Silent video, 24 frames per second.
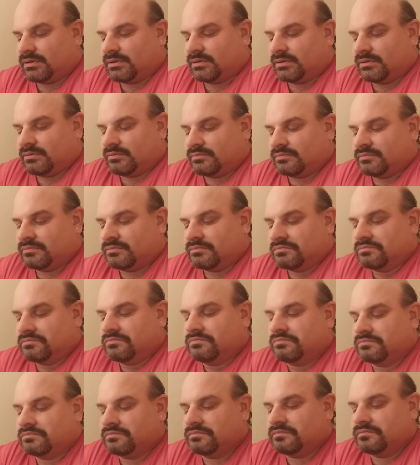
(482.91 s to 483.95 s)

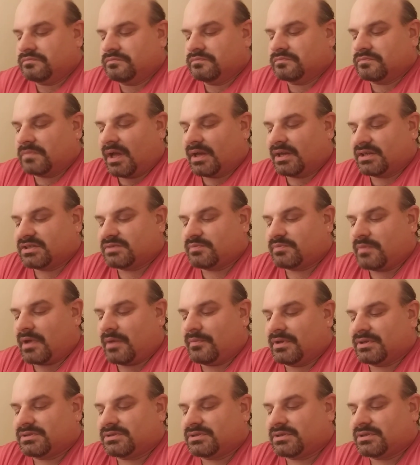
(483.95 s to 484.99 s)
I guess
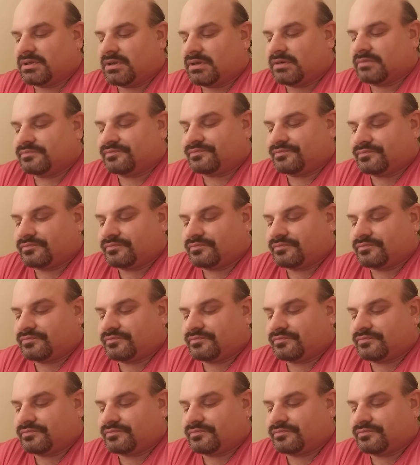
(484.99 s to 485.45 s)
maybe it's a